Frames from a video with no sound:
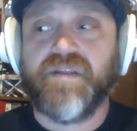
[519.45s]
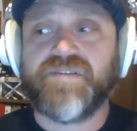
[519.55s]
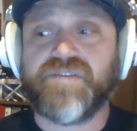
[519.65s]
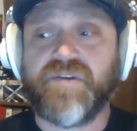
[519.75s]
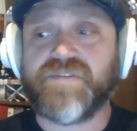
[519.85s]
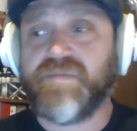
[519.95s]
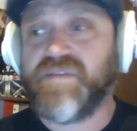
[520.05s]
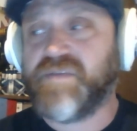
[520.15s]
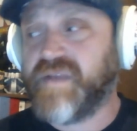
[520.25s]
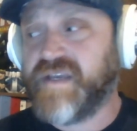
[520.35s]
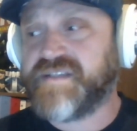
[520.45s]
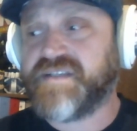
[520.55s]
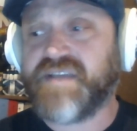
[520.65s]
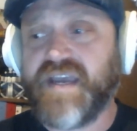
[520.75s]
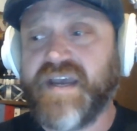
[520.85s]
So some of the
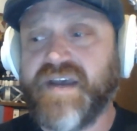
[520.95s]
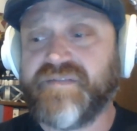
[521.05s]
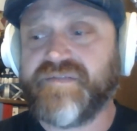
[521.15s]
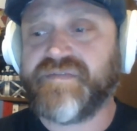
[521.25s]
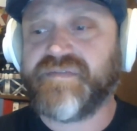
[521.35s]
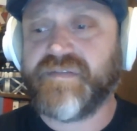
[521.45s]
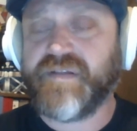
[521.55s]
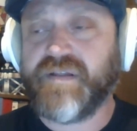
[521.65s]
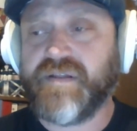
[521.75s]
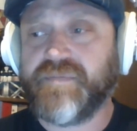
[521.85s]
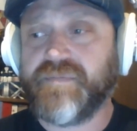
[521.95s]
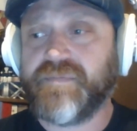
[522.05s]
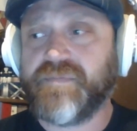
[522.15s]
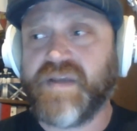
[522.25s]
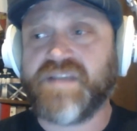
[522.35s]
places have um,
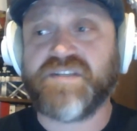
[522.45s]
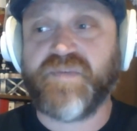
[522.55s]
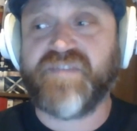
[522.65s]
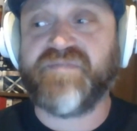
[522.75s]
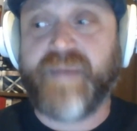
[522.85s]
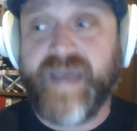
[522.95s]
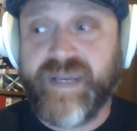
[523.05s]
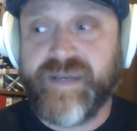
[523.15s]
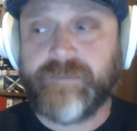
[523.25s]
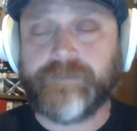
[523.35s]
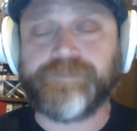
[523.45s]
places we've been